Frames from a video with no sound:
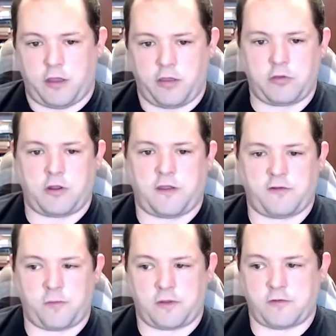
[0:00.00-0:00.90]
other
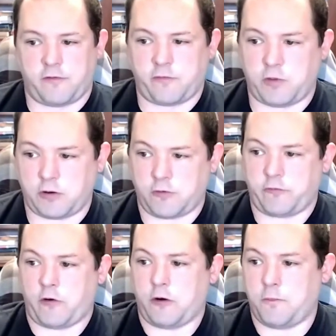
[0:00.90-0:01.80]
aspect of Spinnaker's
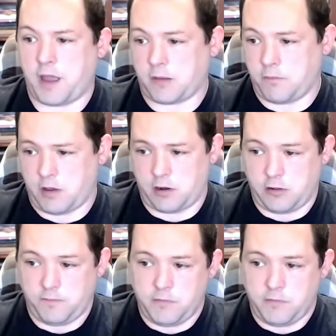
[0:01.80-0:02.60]
RBAC model.